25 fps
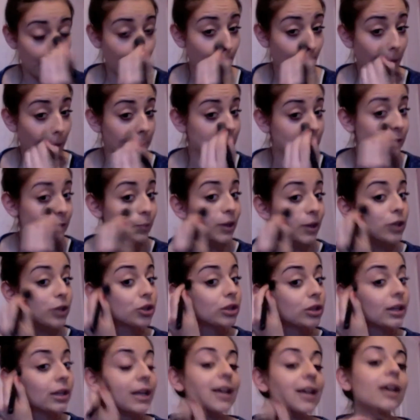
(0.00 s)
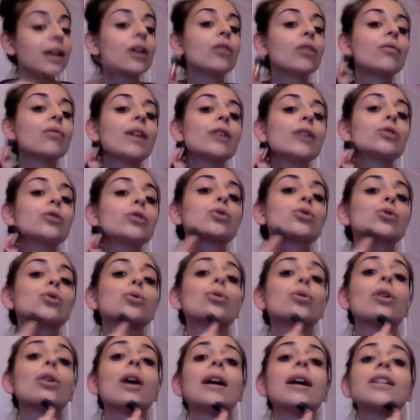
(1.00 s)
especially around your
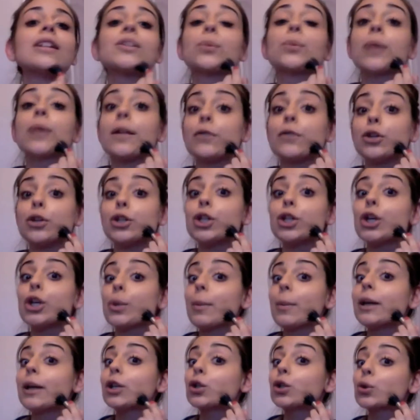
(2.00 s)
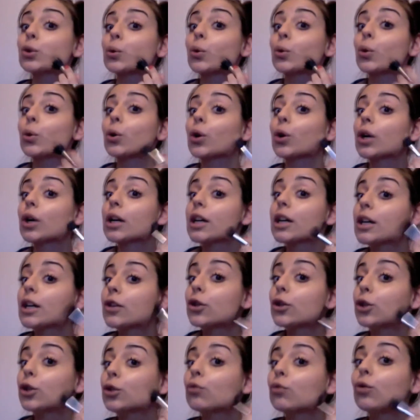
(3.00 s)
jawline. So whatever you do, make sure that
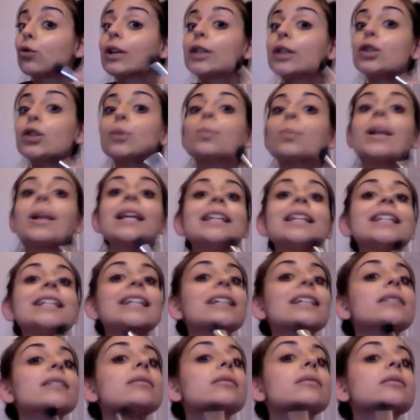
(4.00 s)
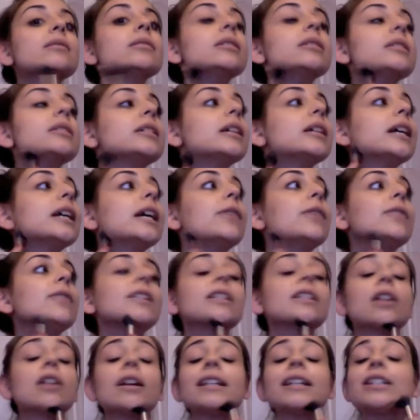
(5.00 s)
you really do blend it. If it's
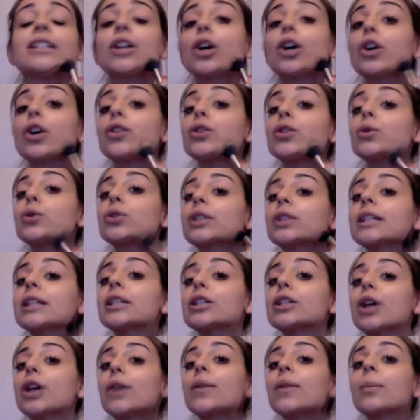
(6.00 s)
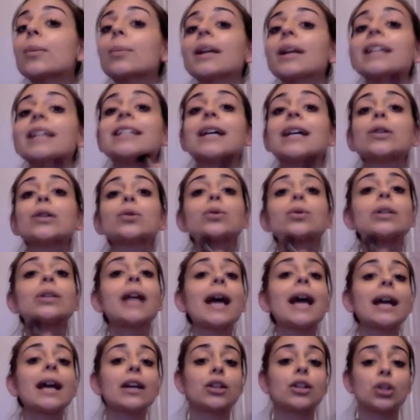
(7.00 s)
slightly darker than your skin tone, then blend down your
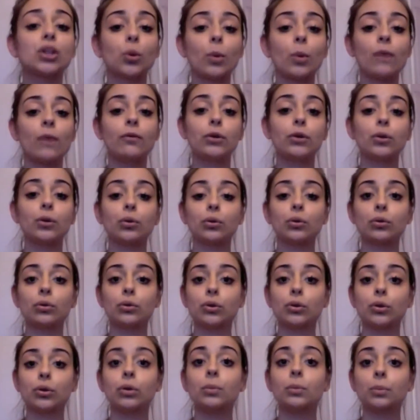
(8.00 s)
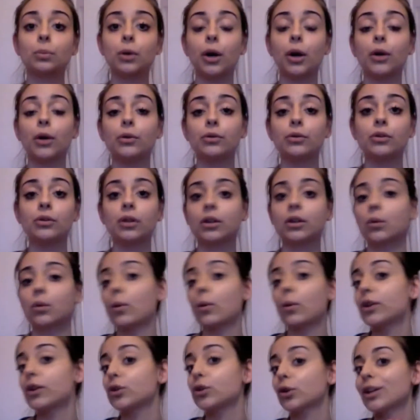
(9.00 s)
neck to wherever your top goes.
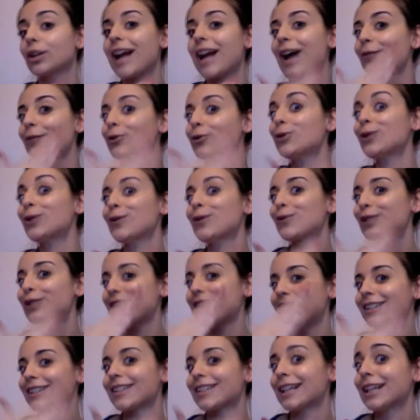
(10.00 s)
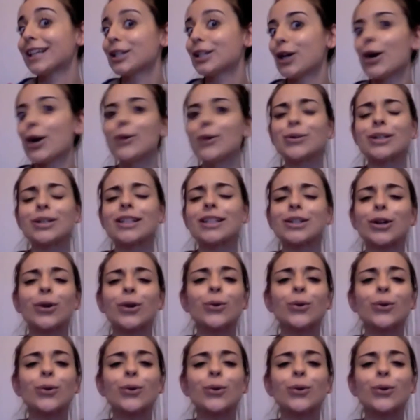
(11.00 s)
Otherwise you're going to have two different skin tones and it's going to